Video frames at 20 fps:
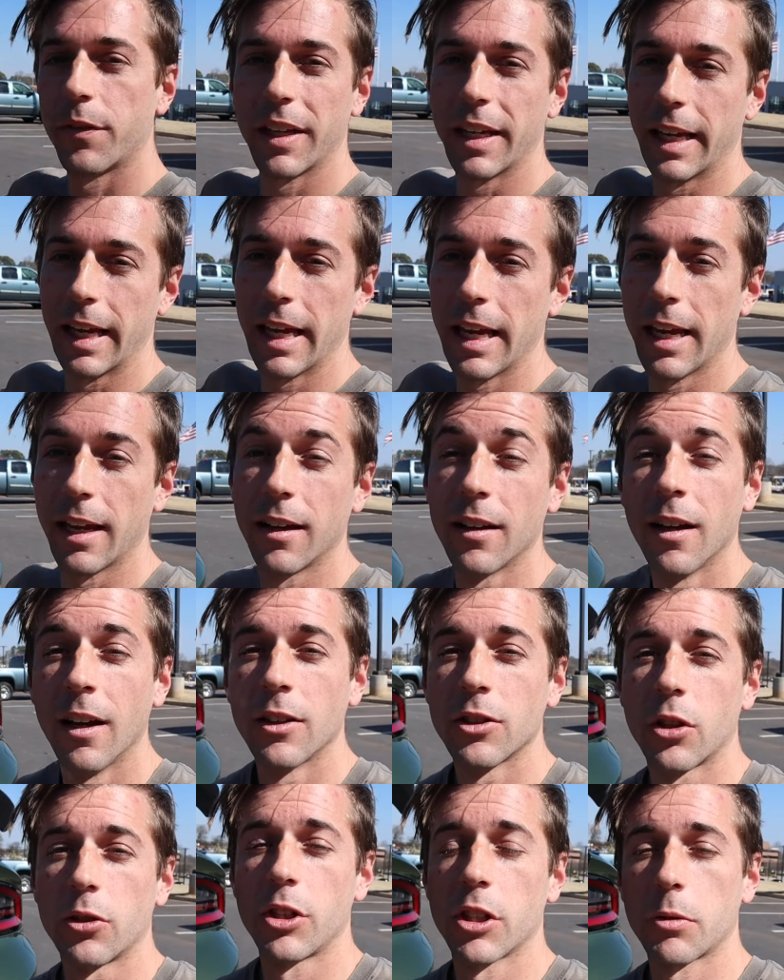the E.
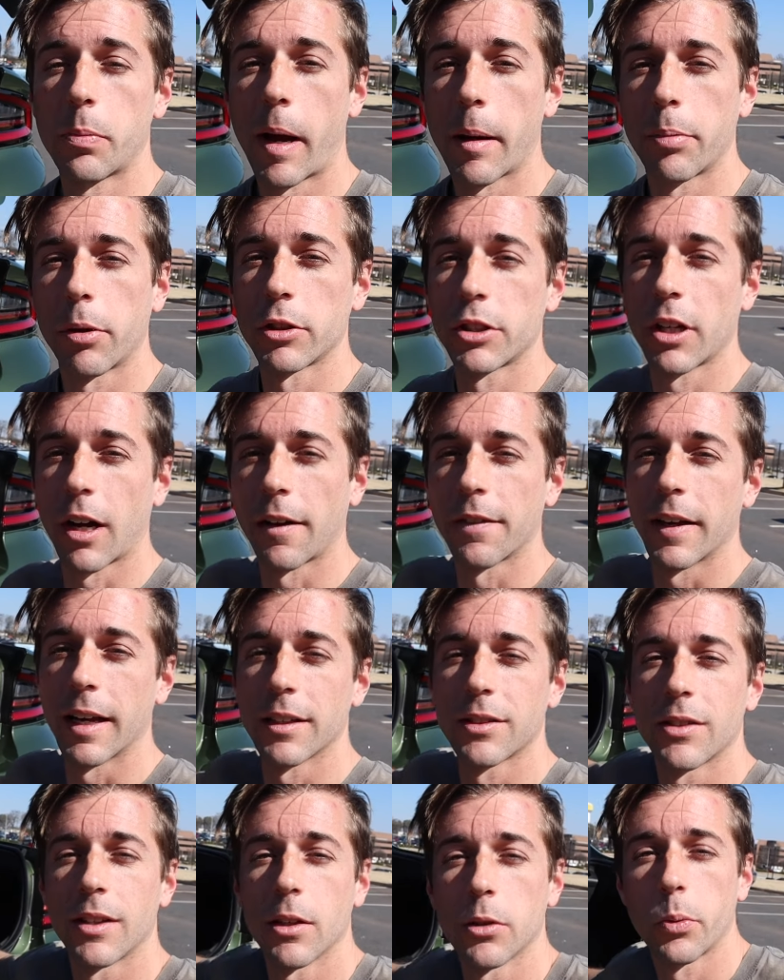So just by pushing on
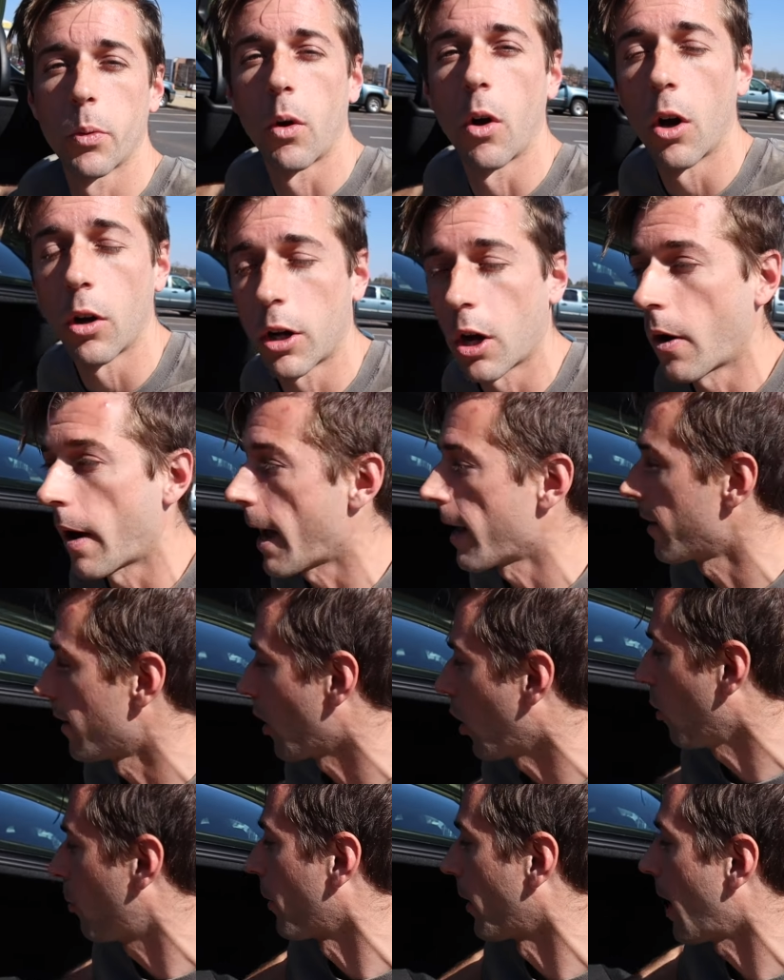this, this will go ahead and
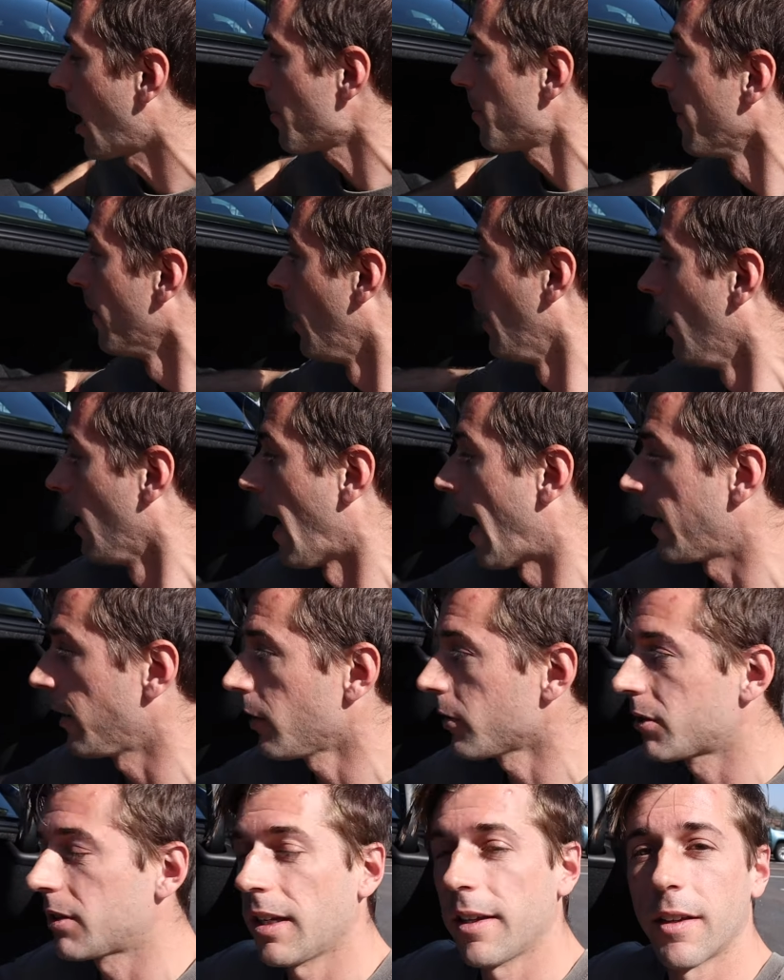open up. And
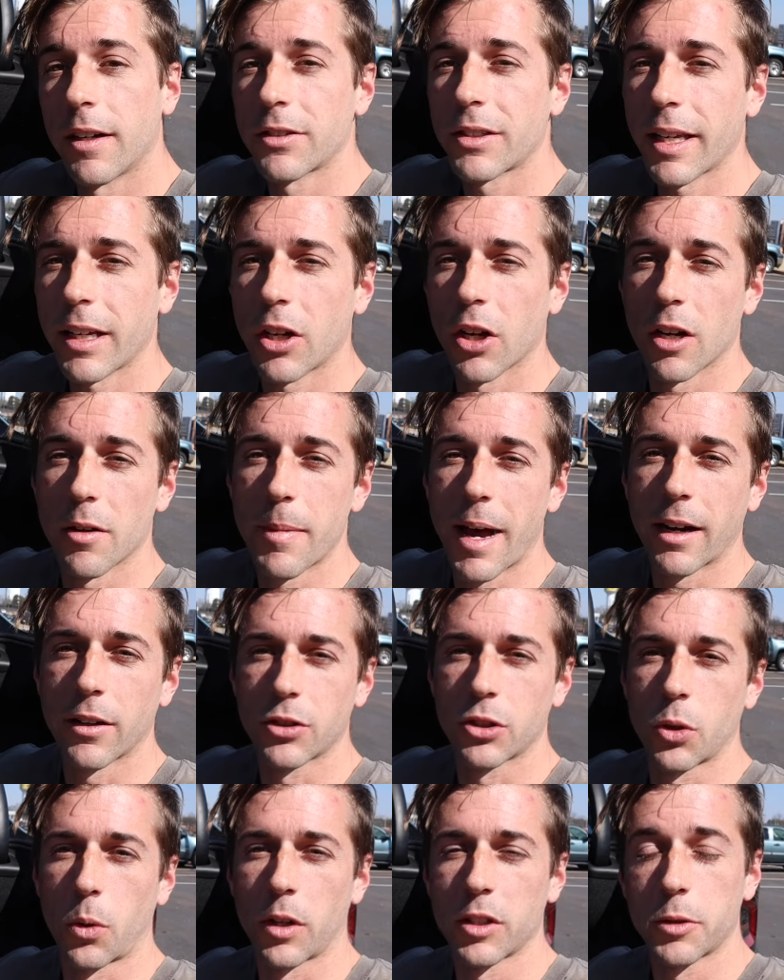you'll see there's a good amount of
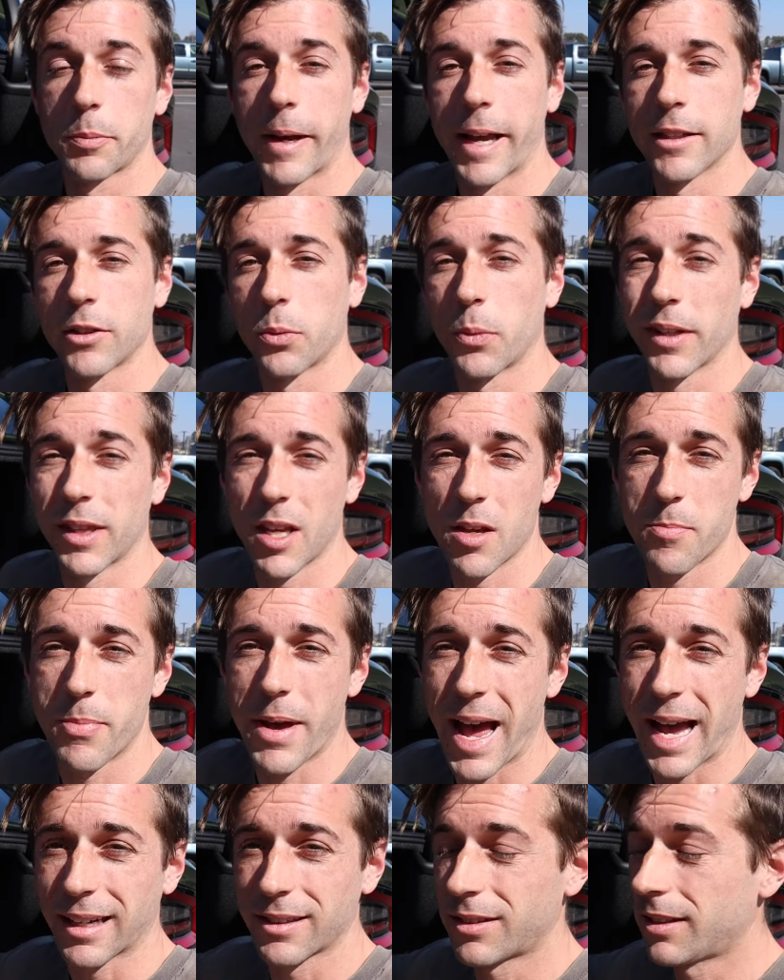storage space with the
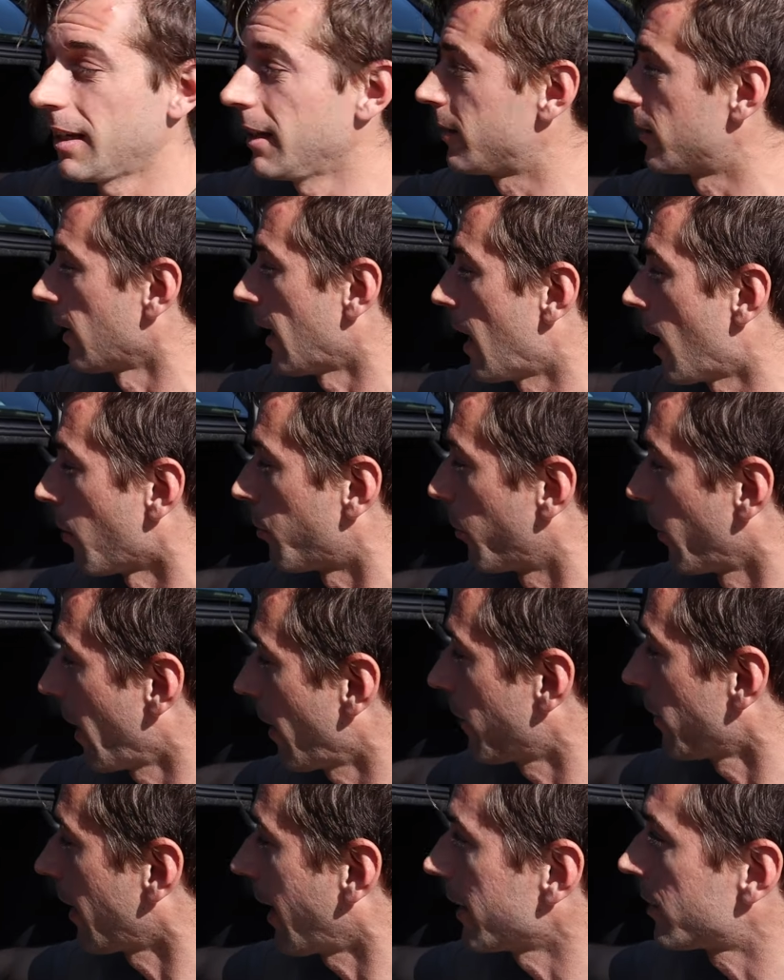back seats up. We
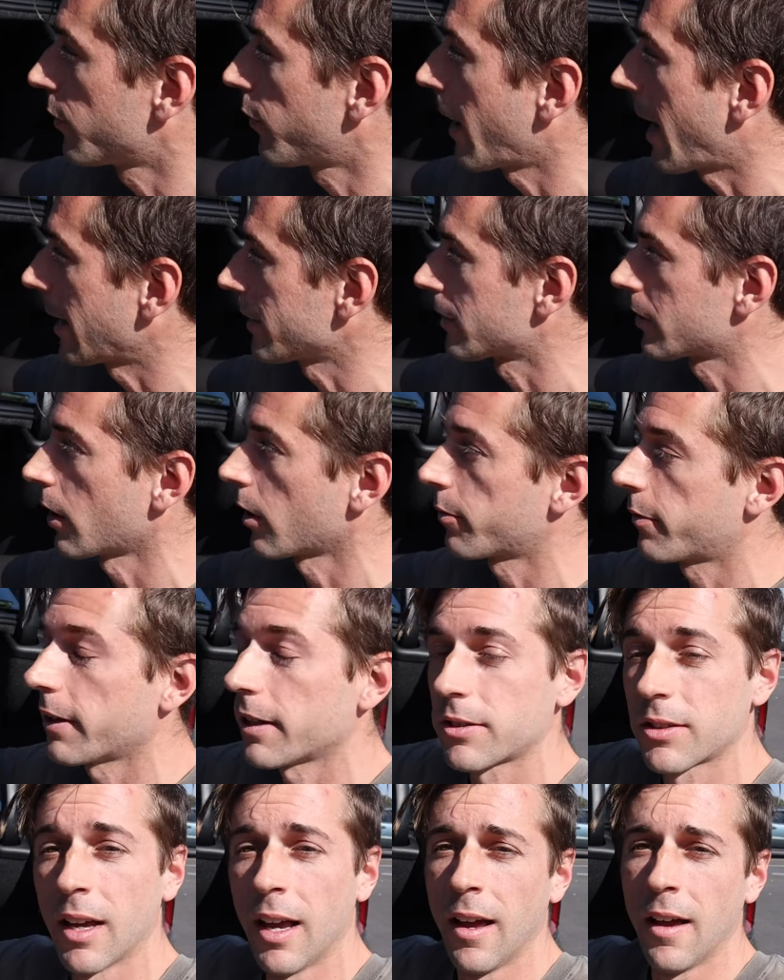have a nice flat
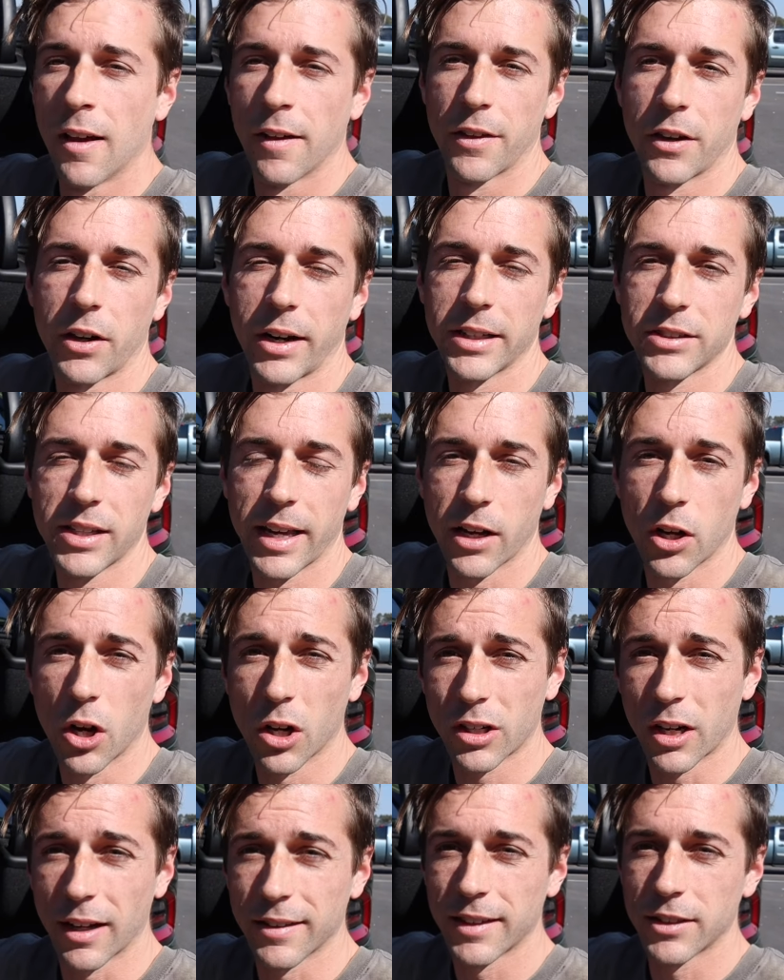surface. There is a
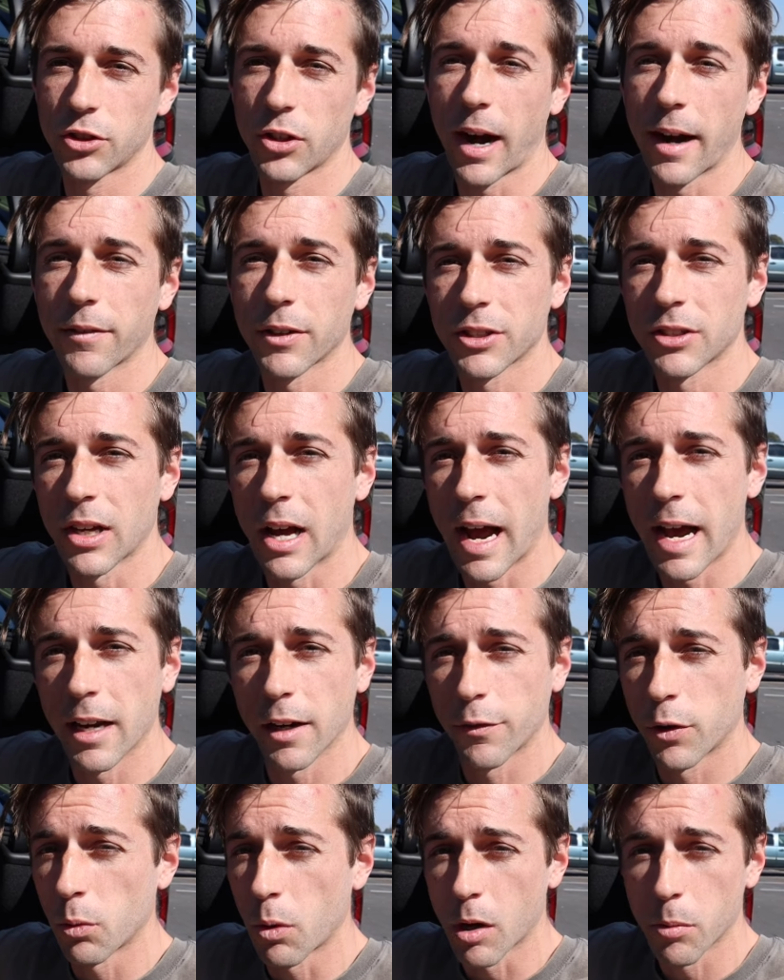hook on the driver's side
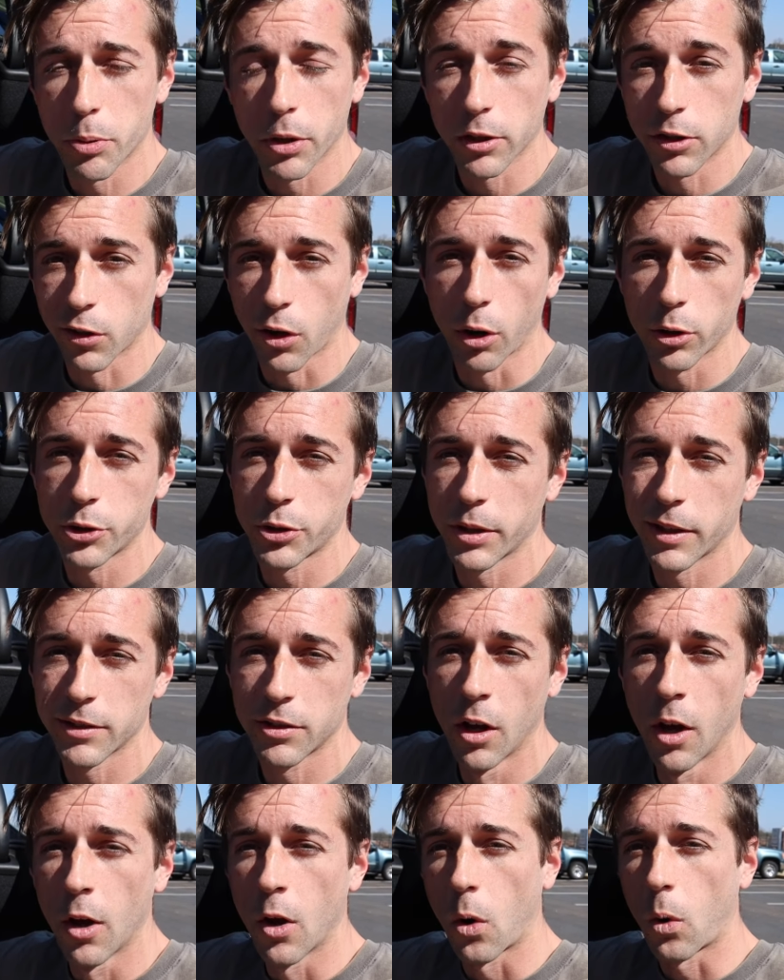if you want to put
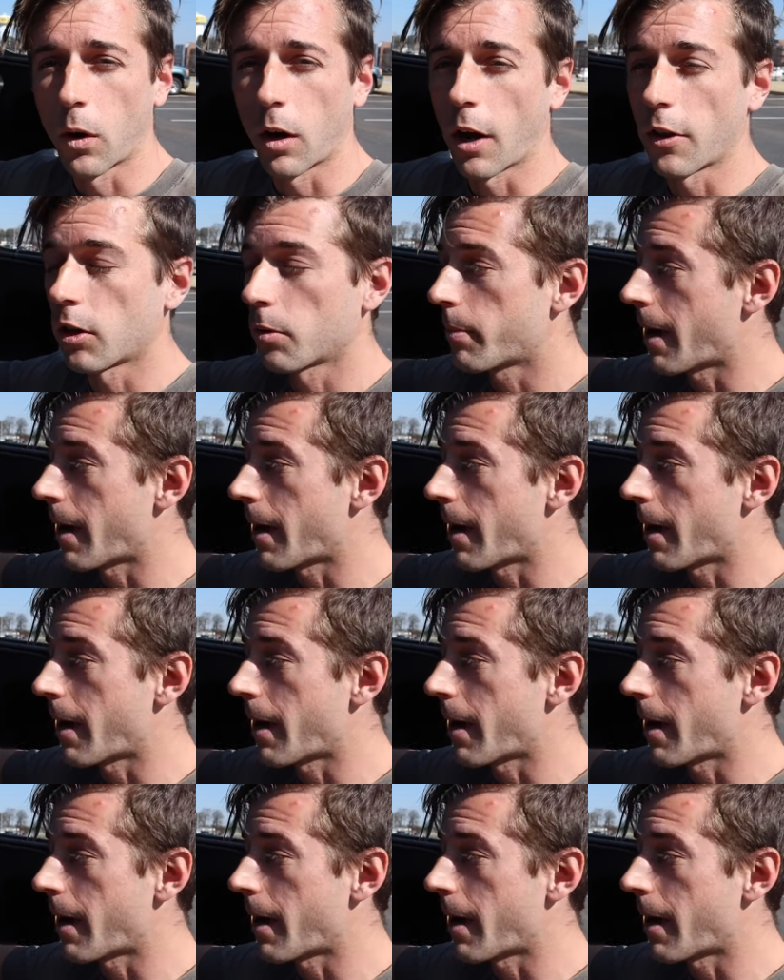groceries or other